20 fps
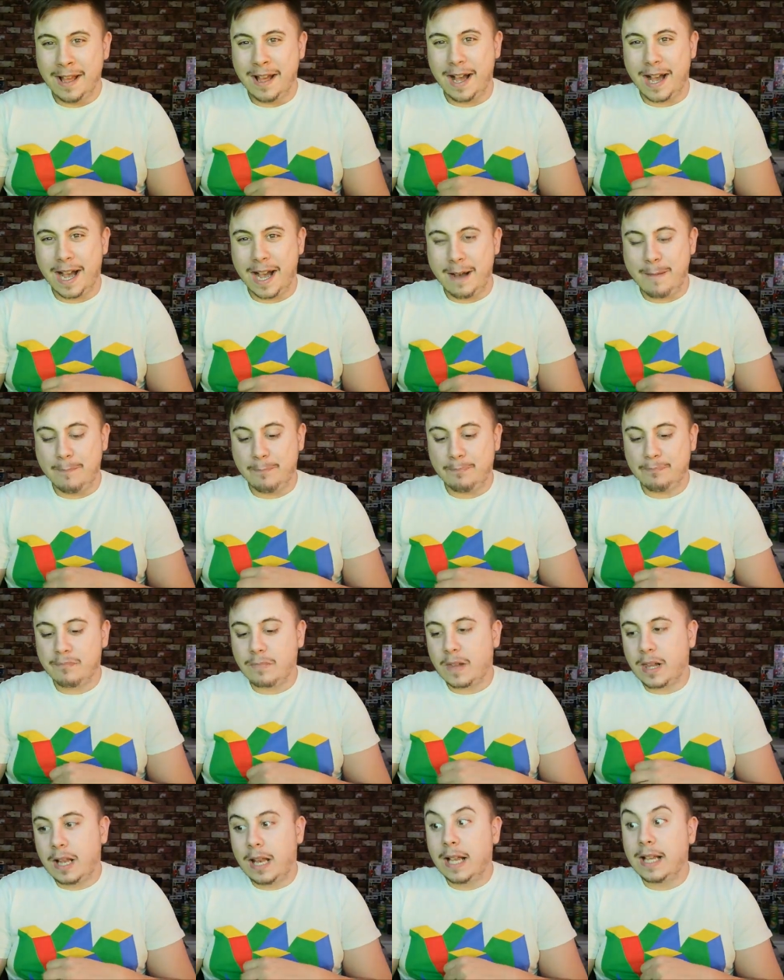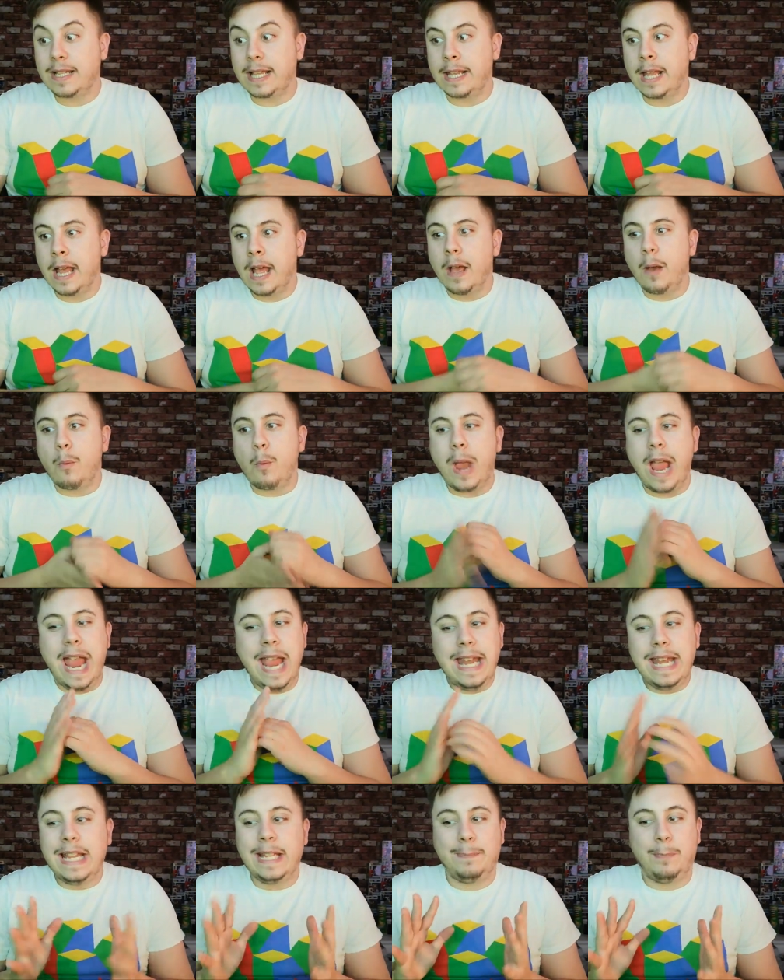Um, like I said,
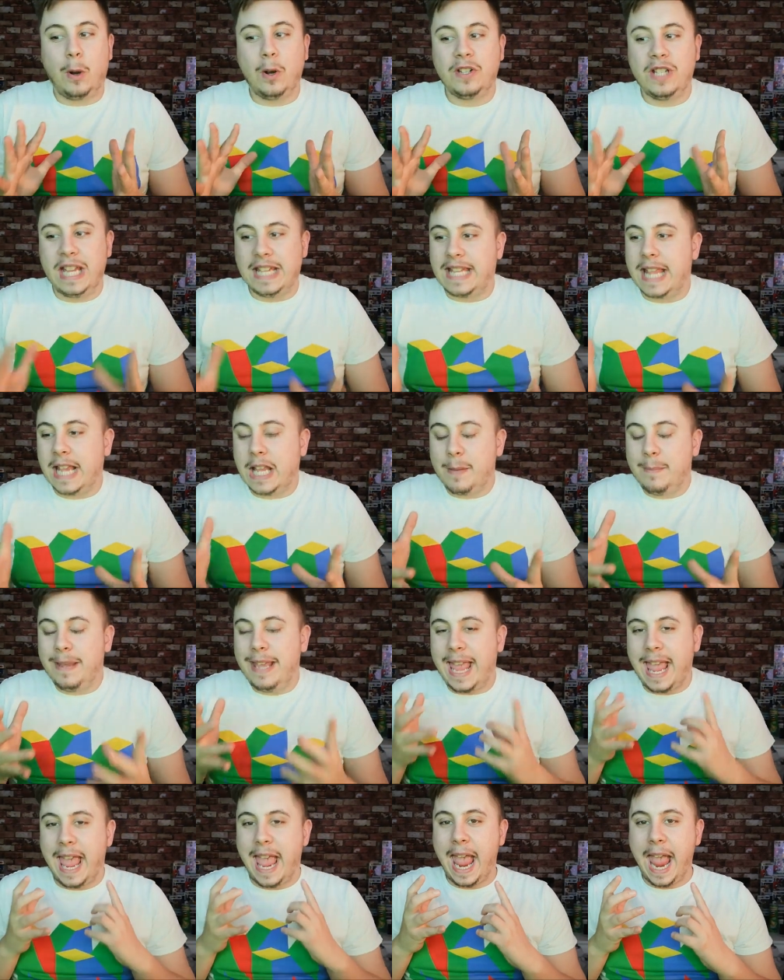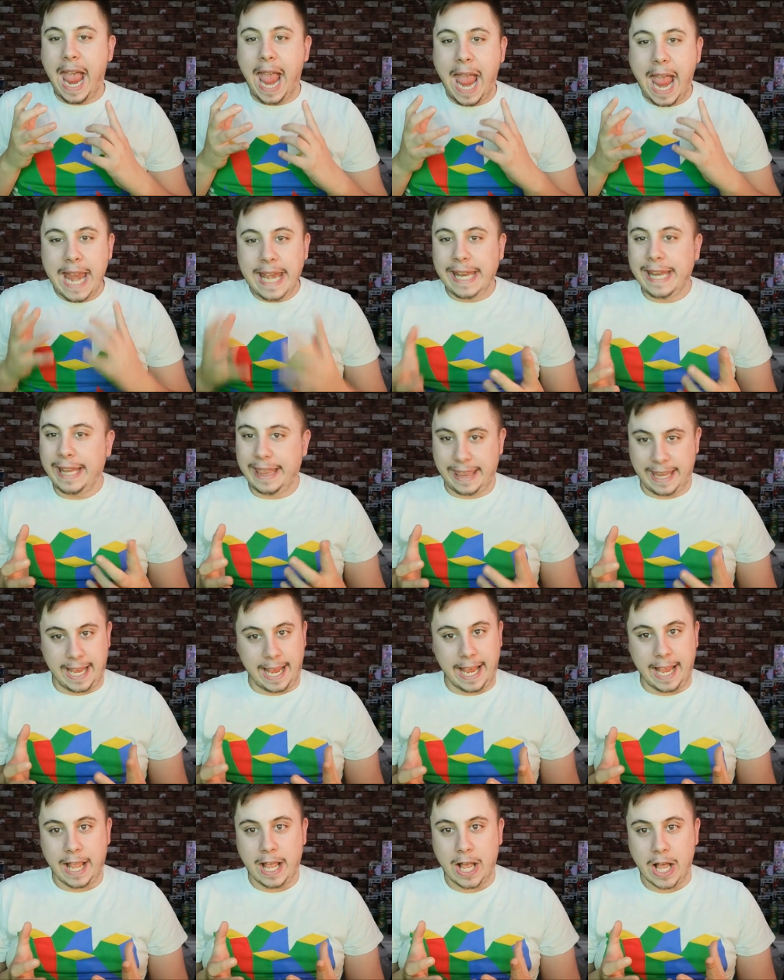in these boxes, there can be
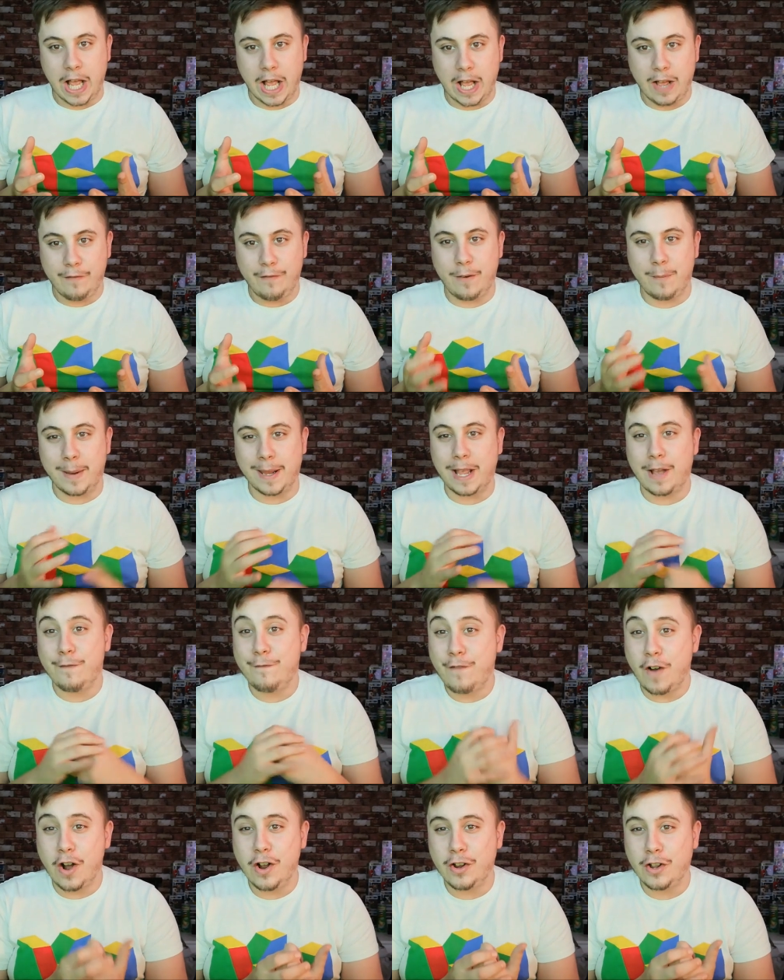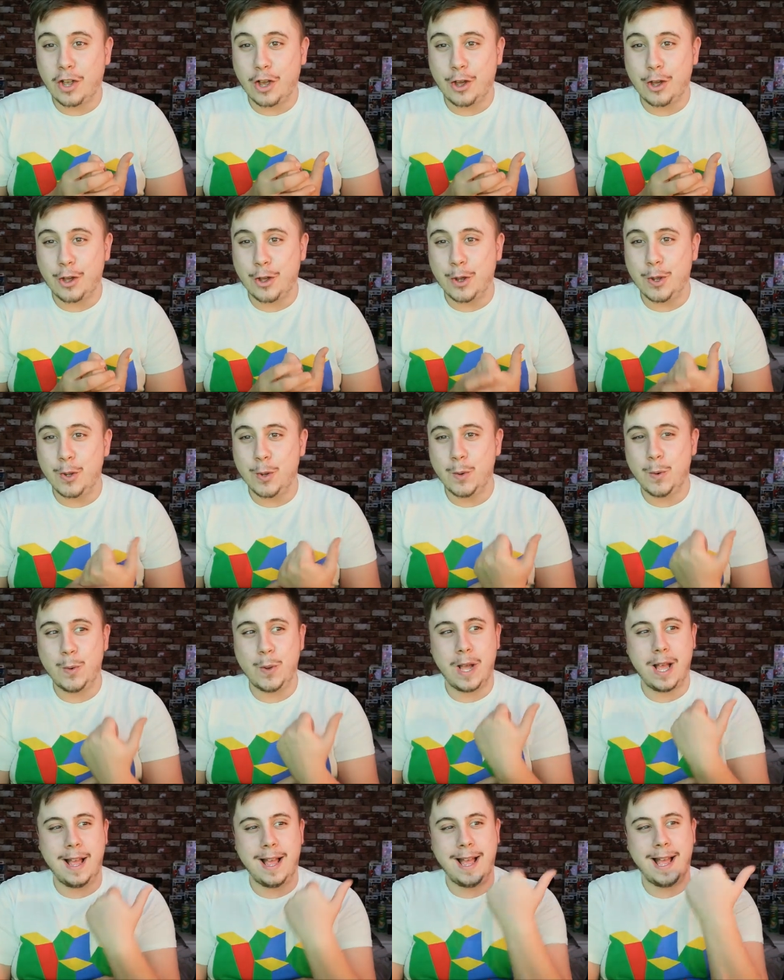anything from like a Funko,
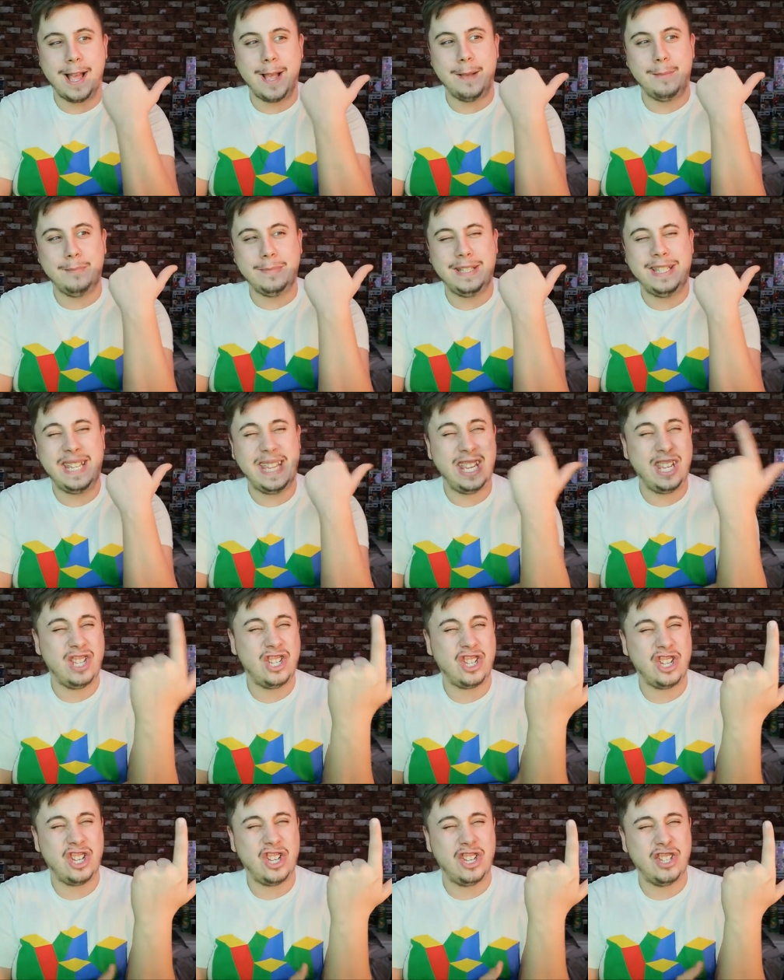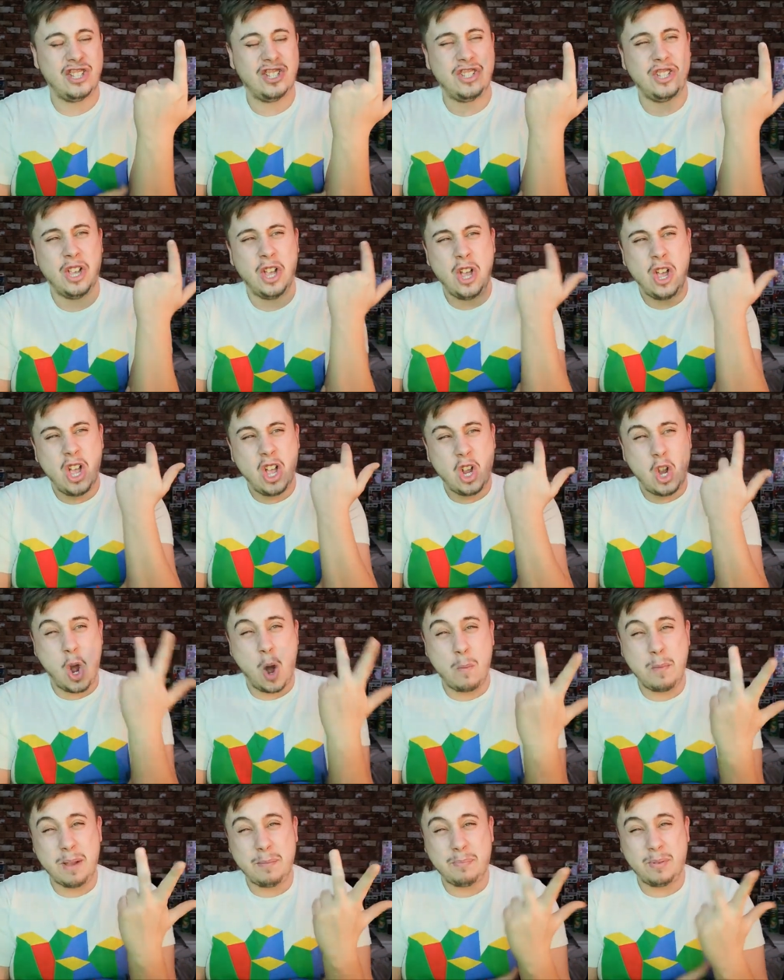um, t-shirts,
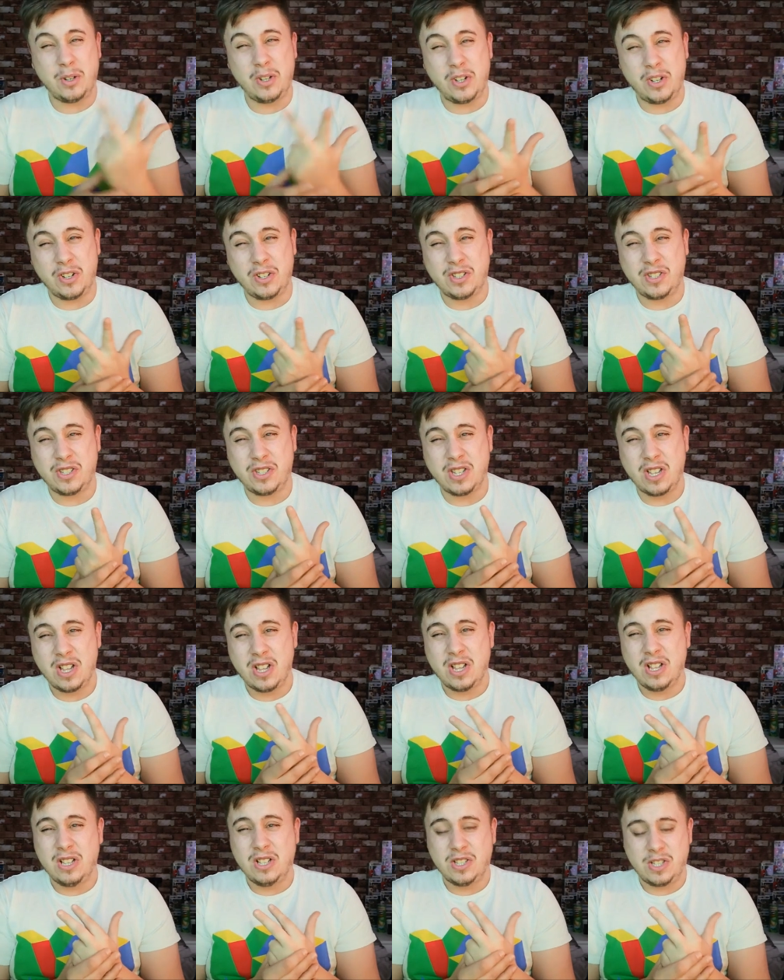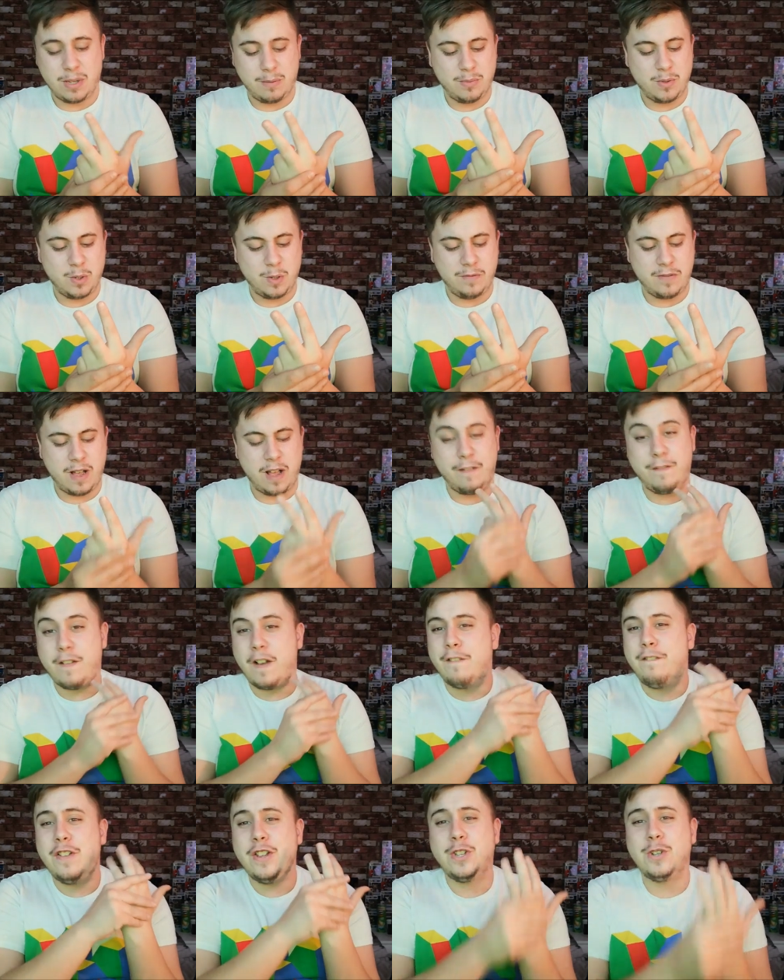comic books, some sort of
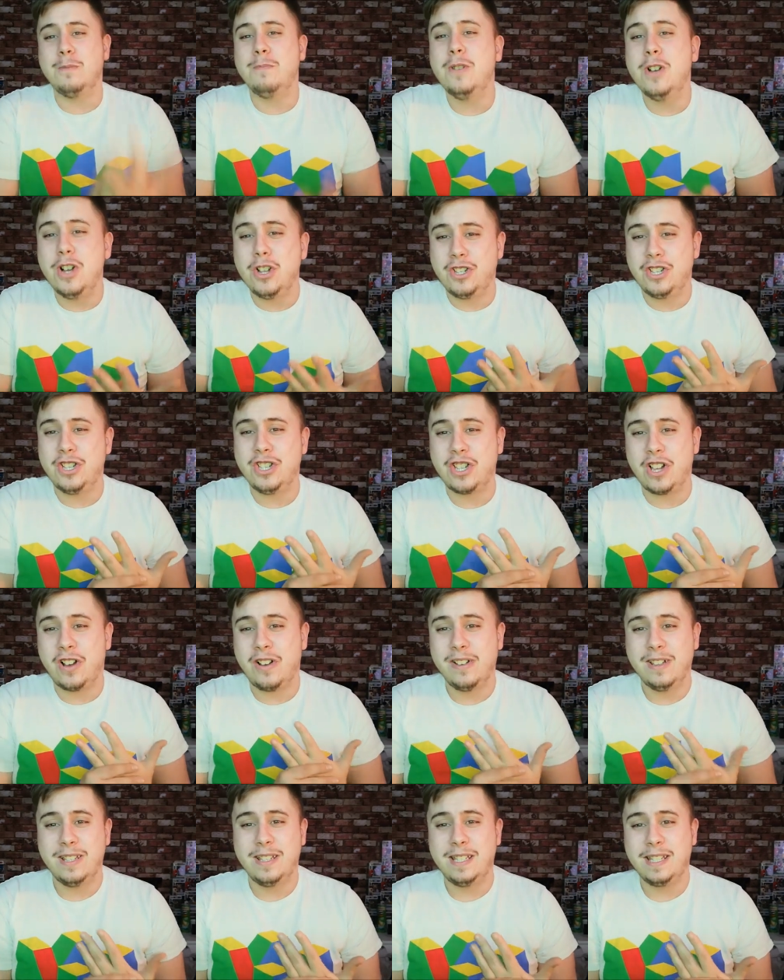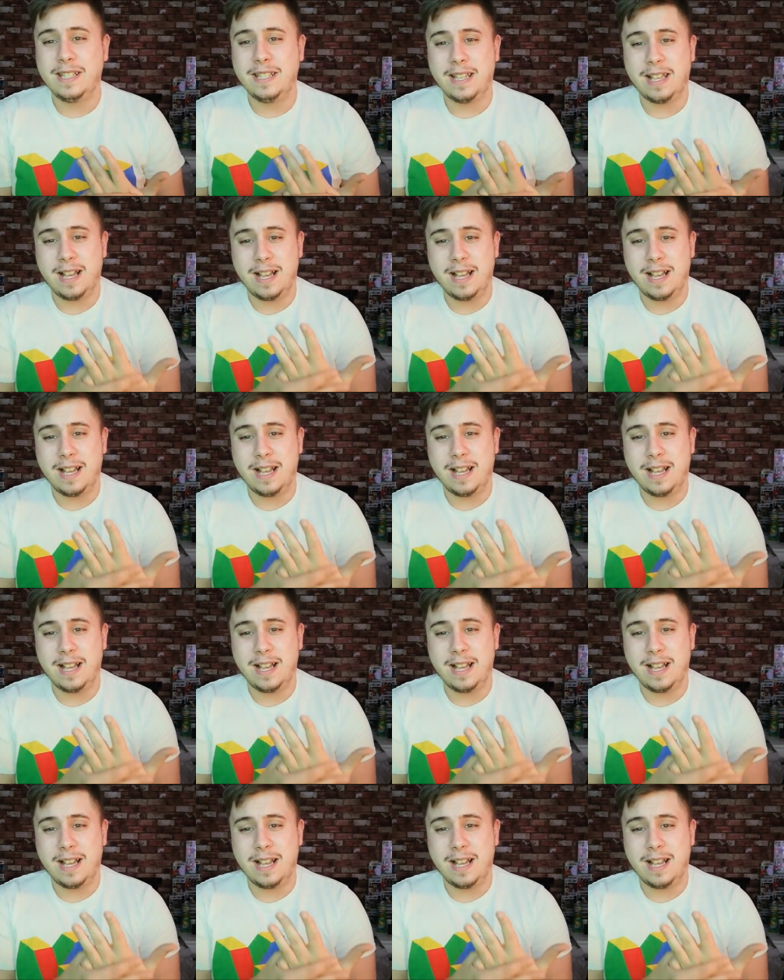official merchandise.